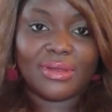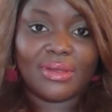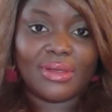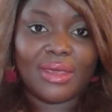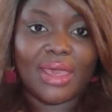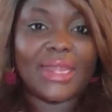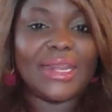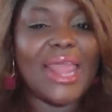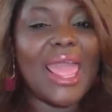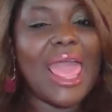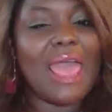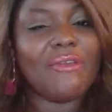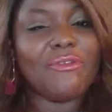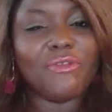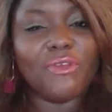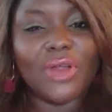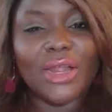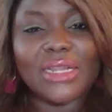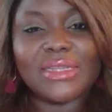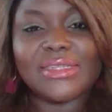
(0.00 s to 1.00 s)
And
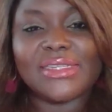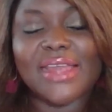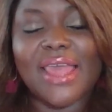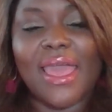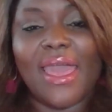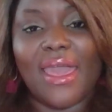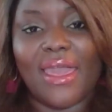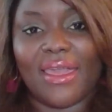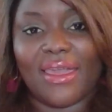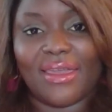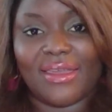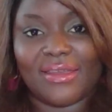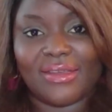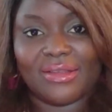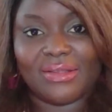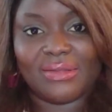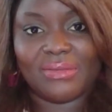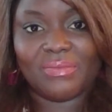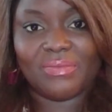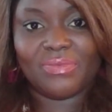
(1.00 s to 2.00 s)
every day,
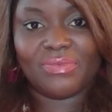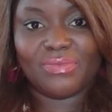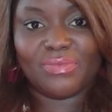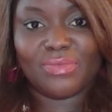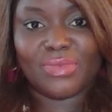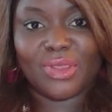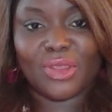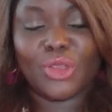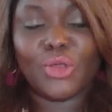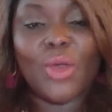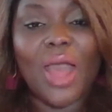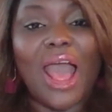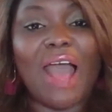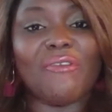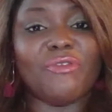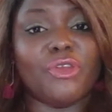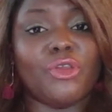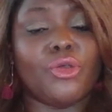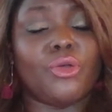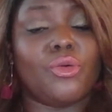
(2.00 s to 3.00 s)
you
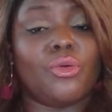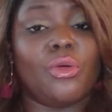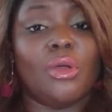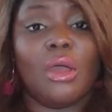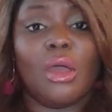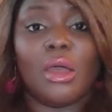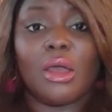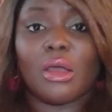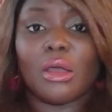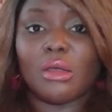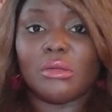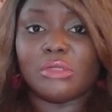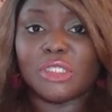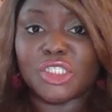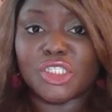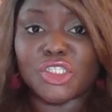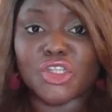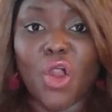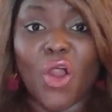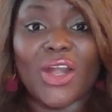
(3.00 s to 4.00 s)
have to
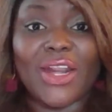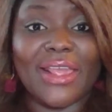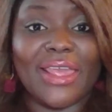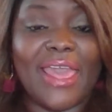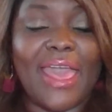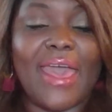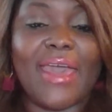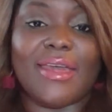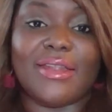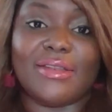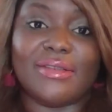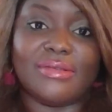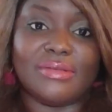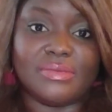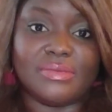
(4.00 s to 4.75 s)
start again.